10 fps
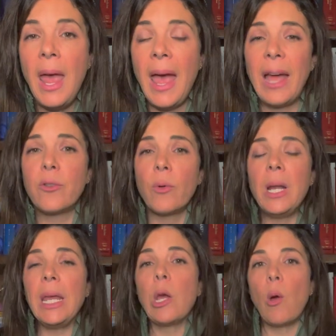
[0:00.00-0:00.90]
And
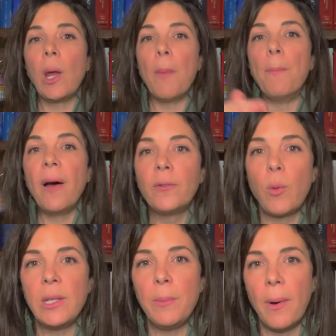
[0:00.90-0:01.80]
really going above
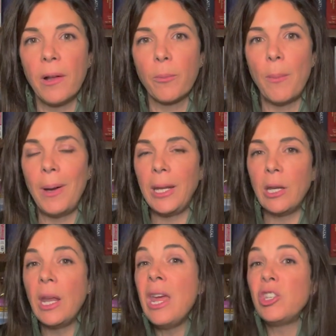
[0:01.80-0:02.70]
20 parts per
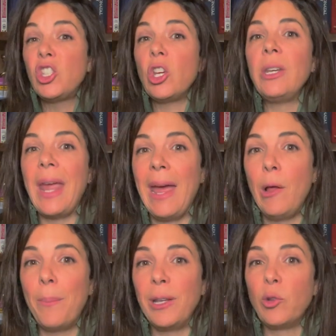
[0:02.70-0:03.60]
million shouldn't
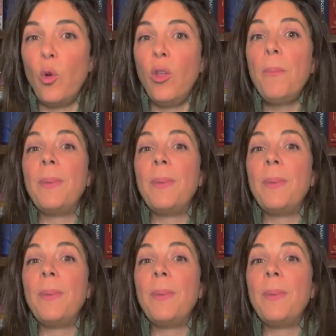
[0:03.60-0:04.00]
help at all,